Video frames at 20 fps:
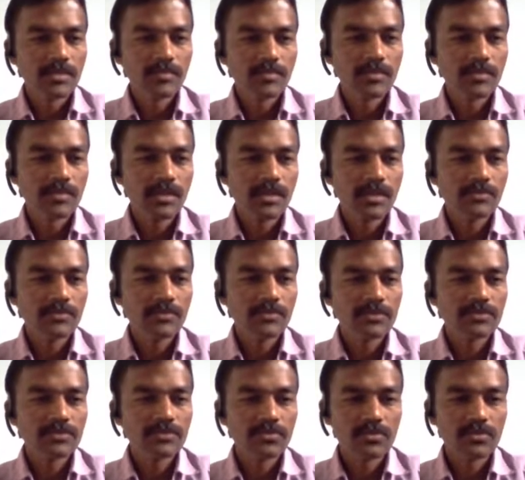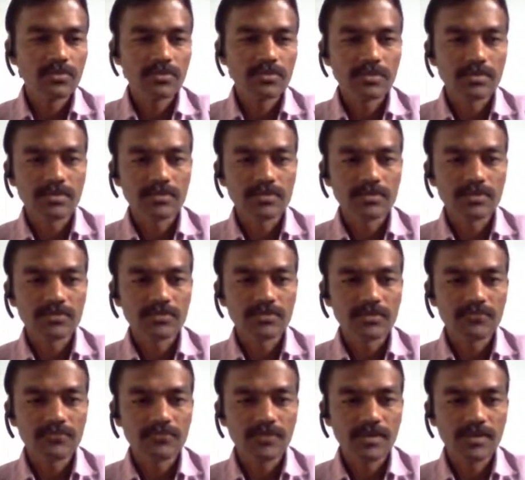
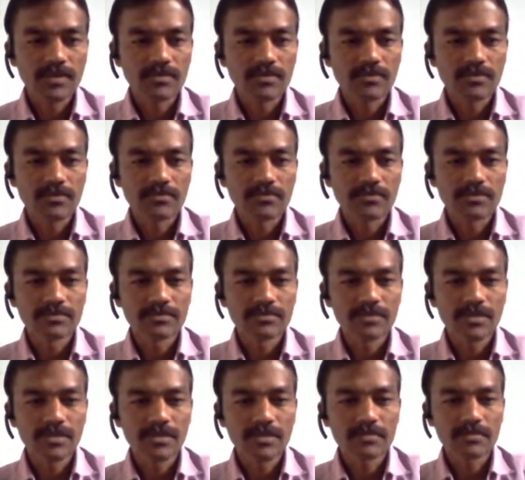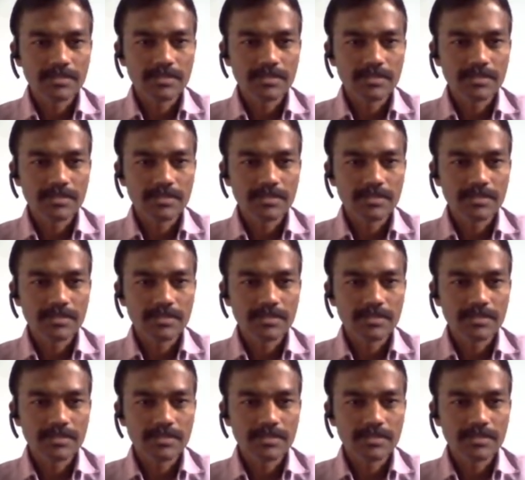pbivij.json file which is here.